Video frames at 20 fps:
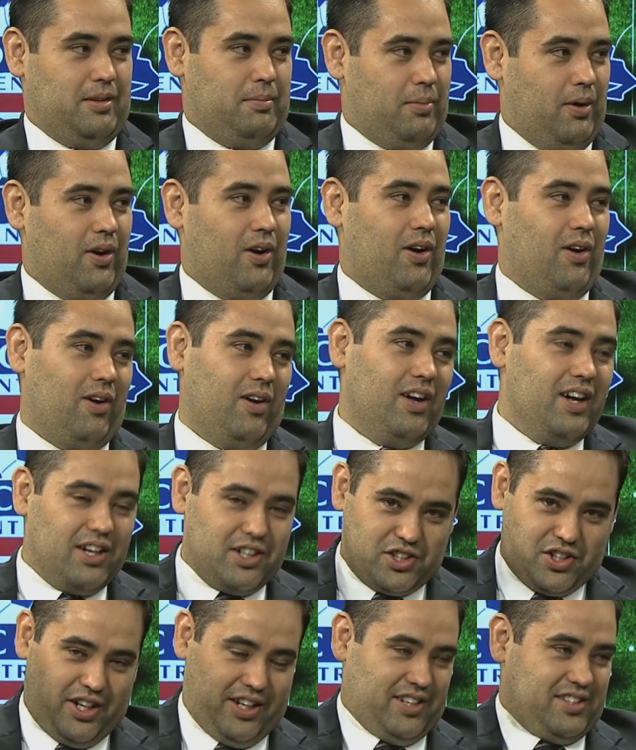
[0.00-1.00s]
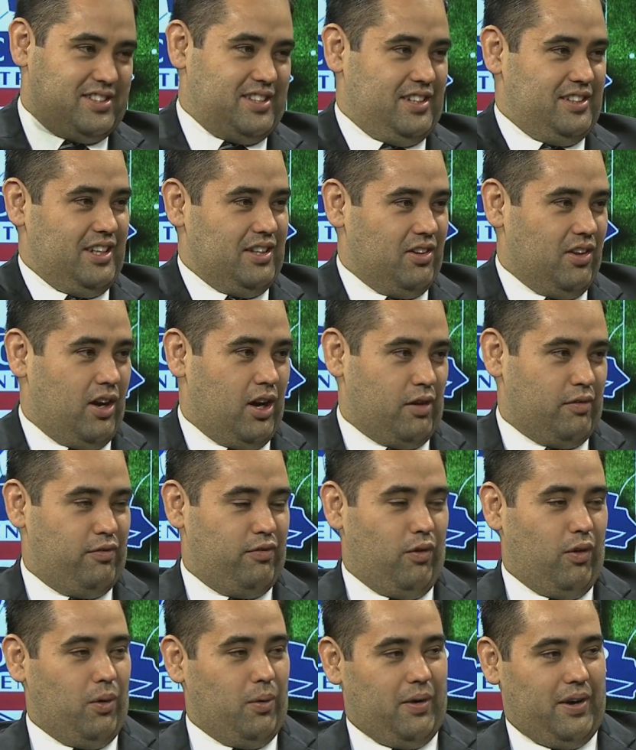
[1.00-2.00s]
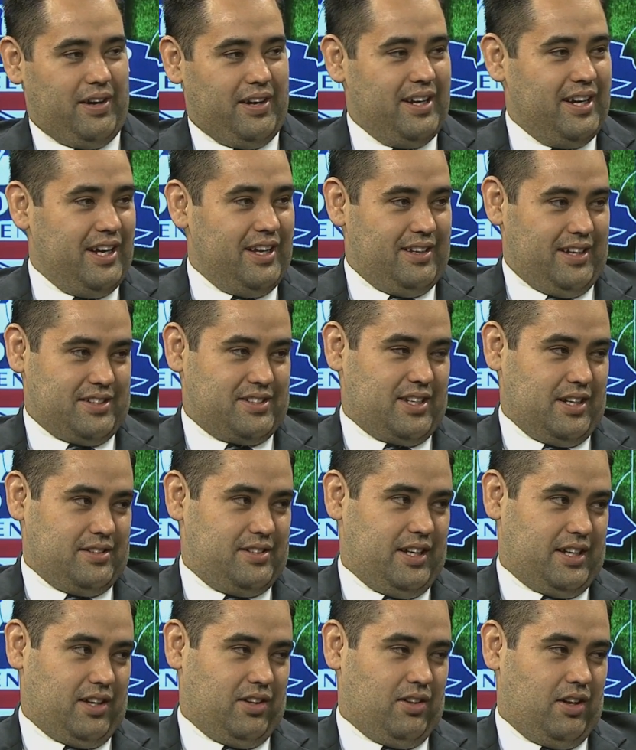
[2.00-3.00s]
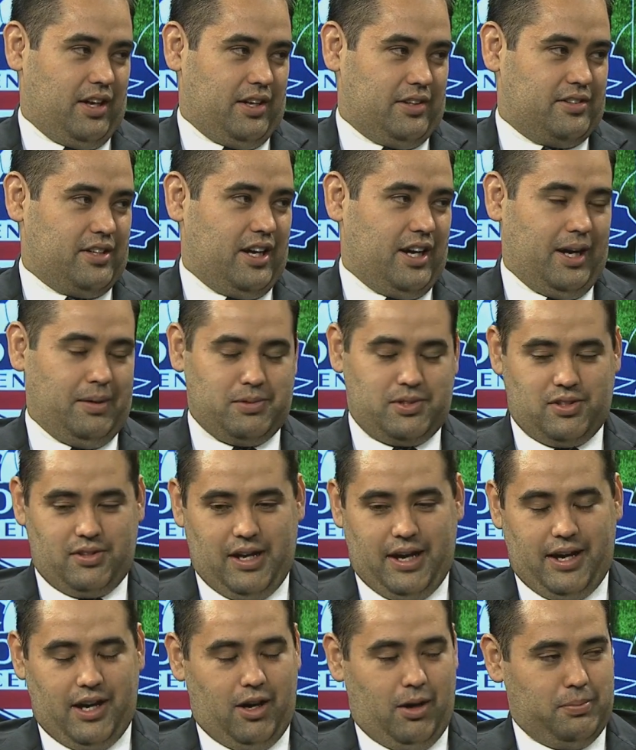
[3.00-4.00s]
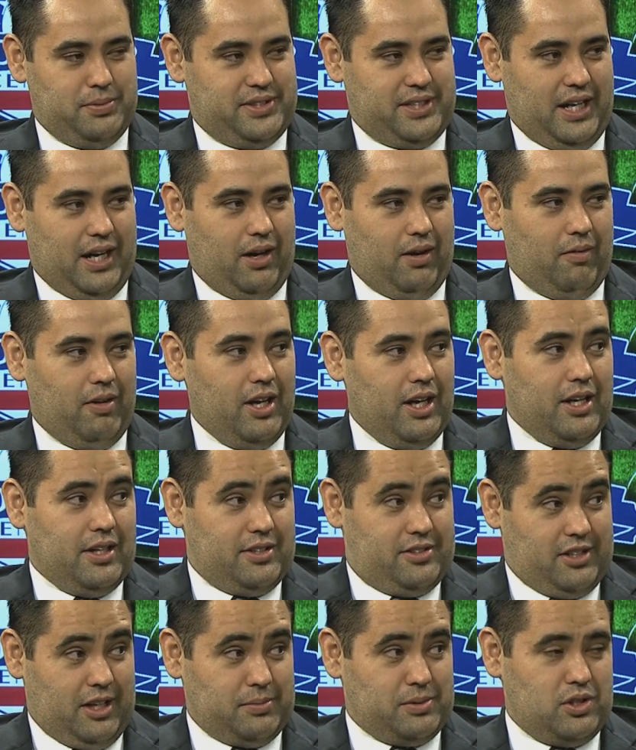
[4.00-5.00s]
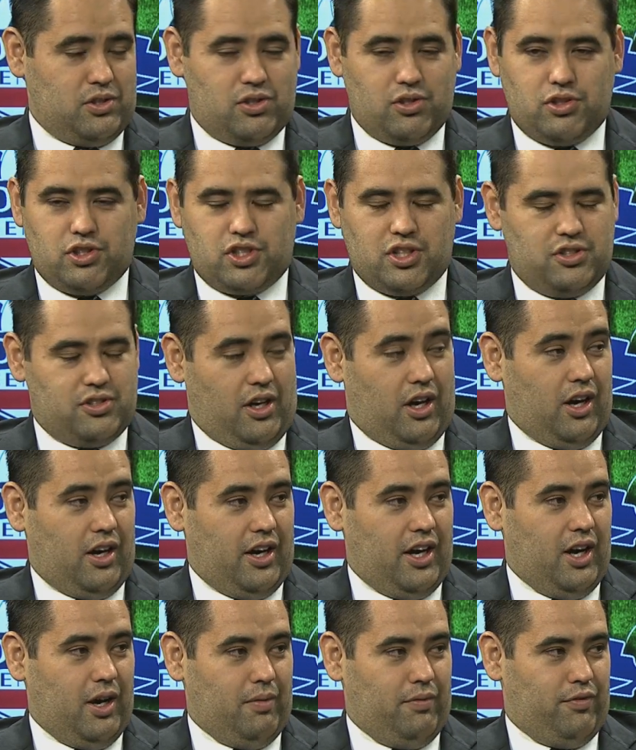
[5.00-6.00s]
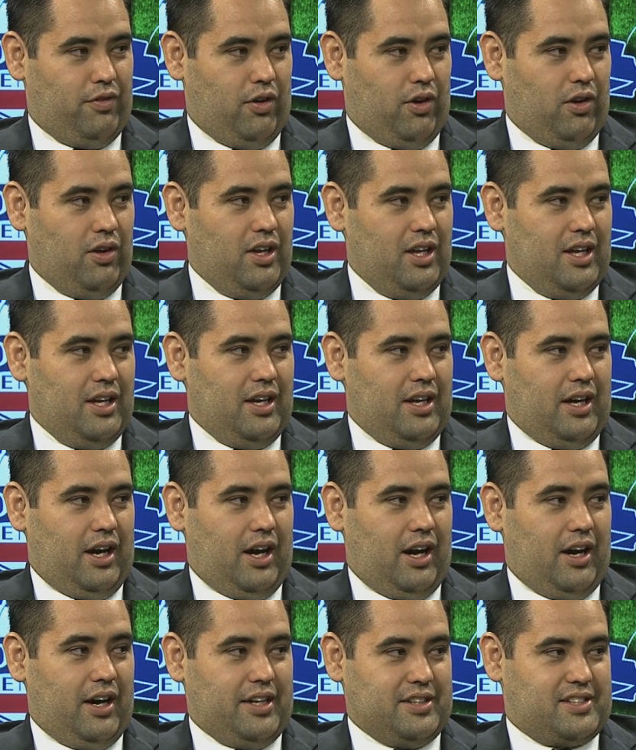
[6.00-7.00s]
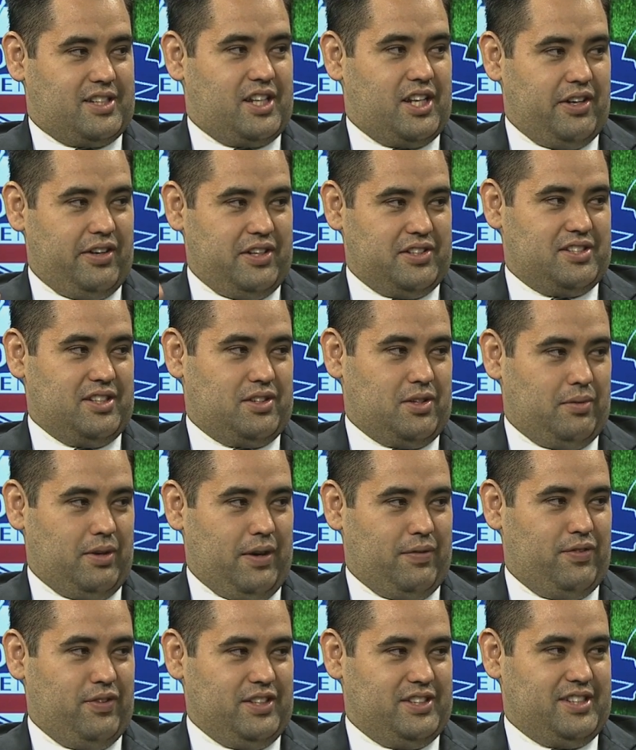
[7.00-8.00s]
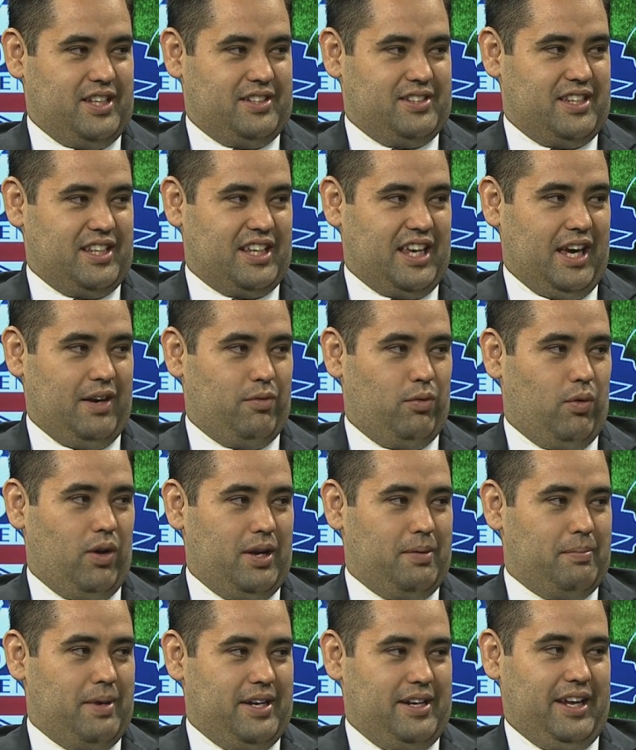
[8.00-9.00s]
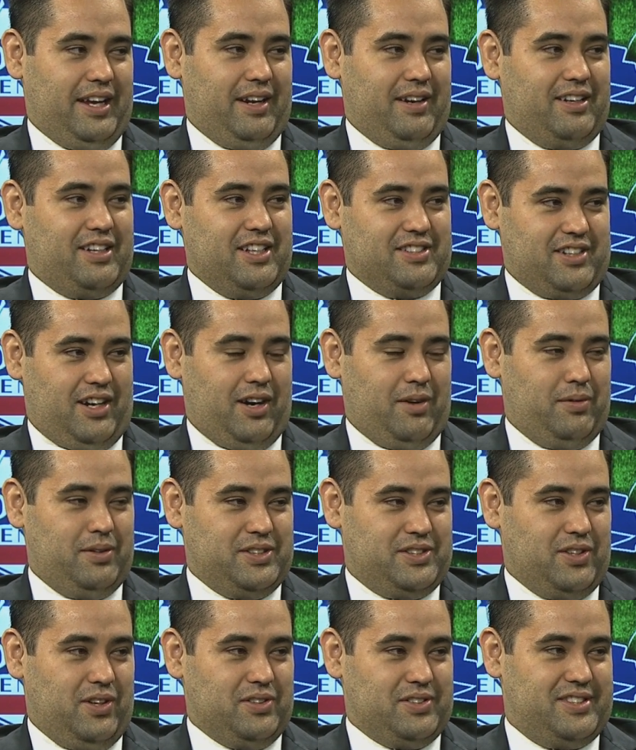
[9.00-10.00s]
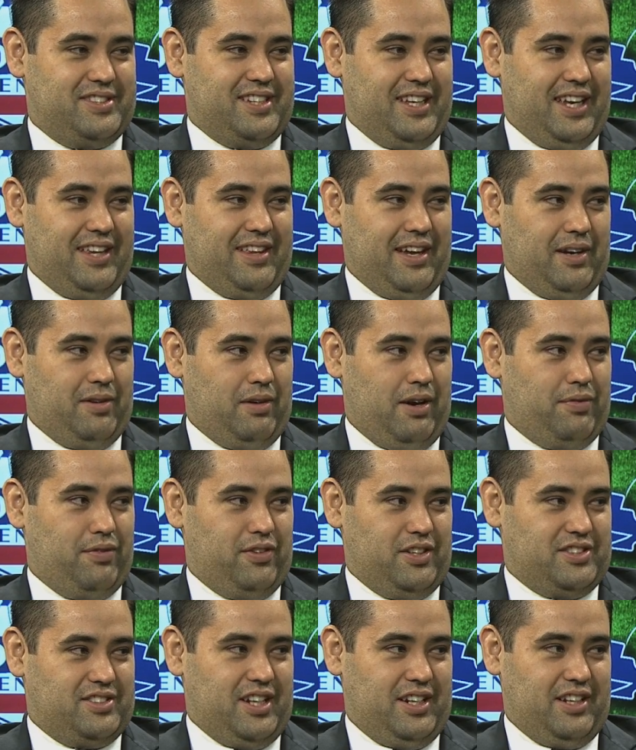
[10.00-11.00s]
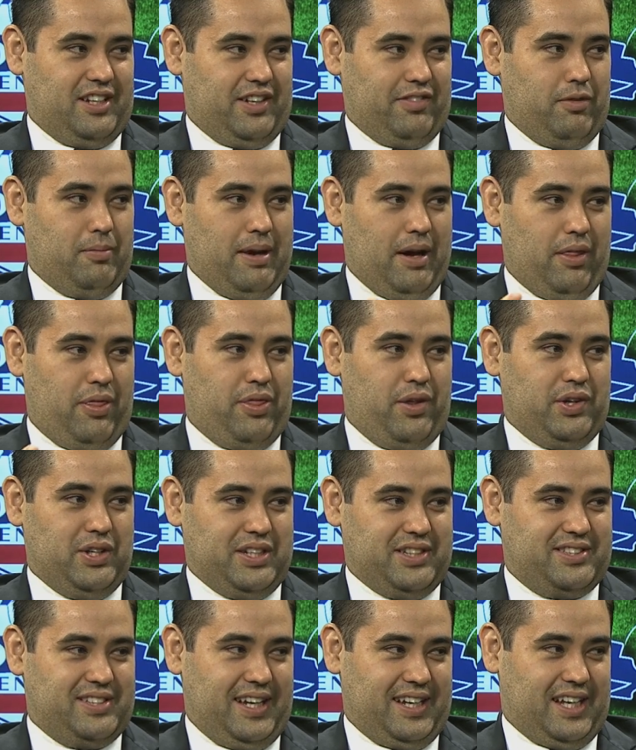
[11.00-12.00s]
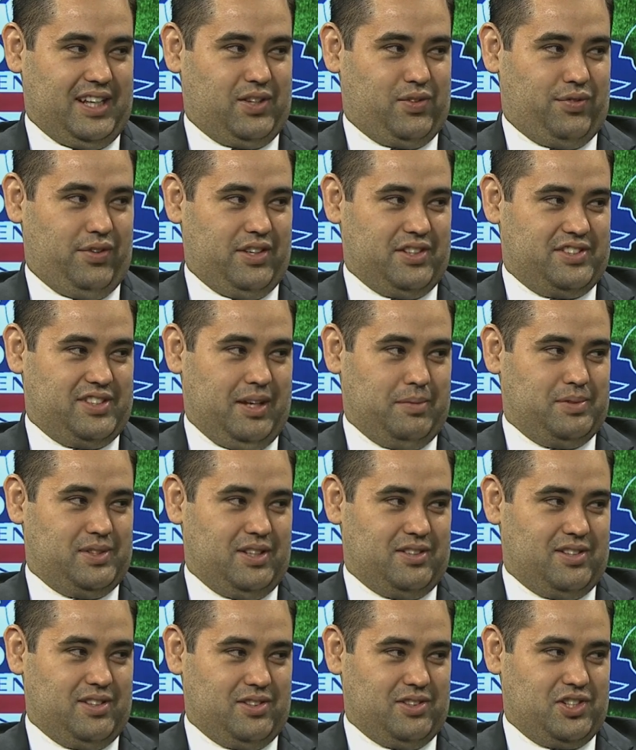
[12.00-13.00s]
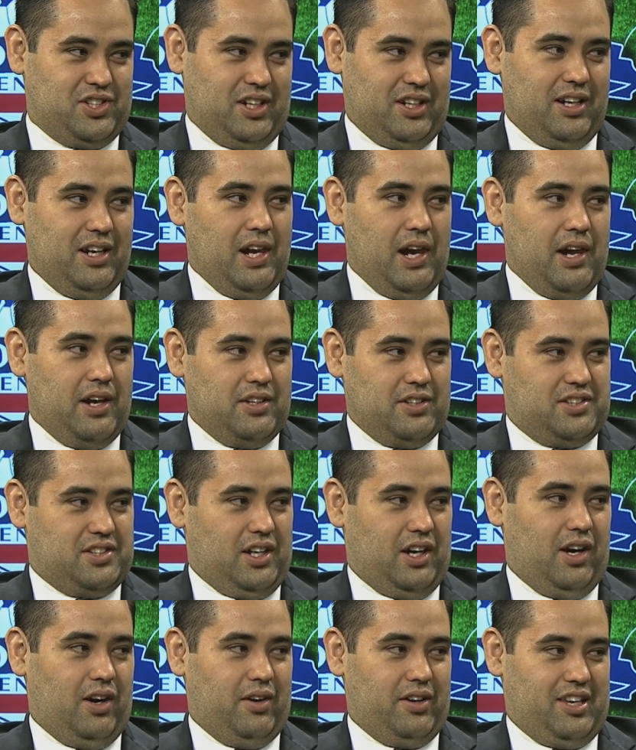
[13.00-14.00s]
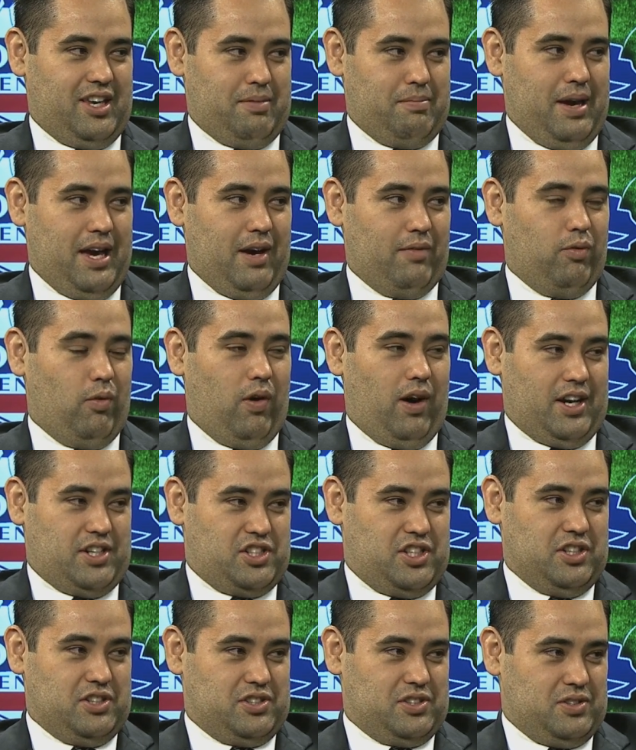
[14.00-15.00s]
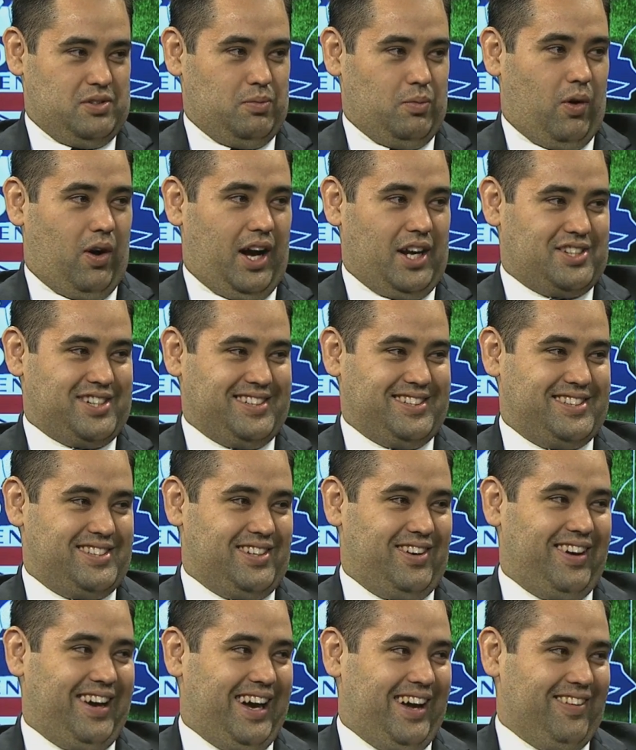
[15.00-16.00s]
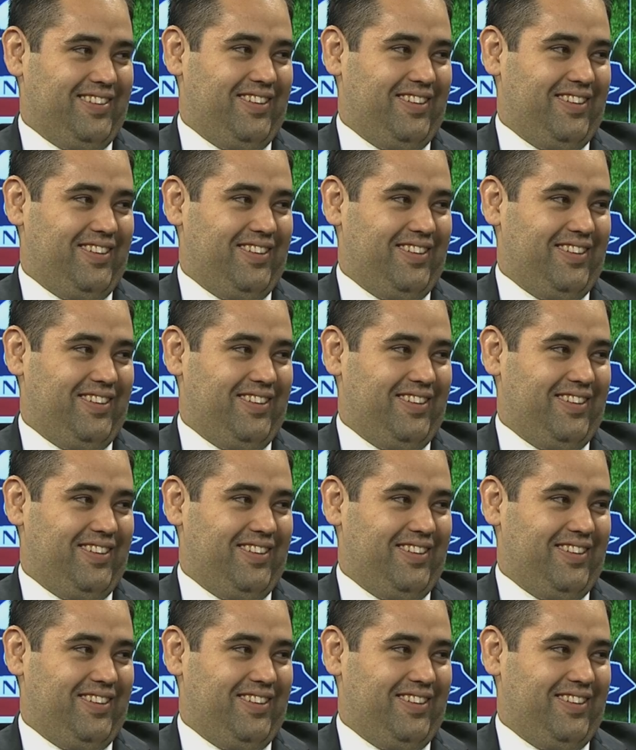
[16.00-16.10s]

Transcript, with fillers: ball, try to send it long forward. That's going to take a lot of time, so that helps out. Substitutions are helpful. Uh, it's curious that the referee says he gave one minute because our results say that referees tend to give about 30 seconds for a substitution. So he may have watched his watch and saw how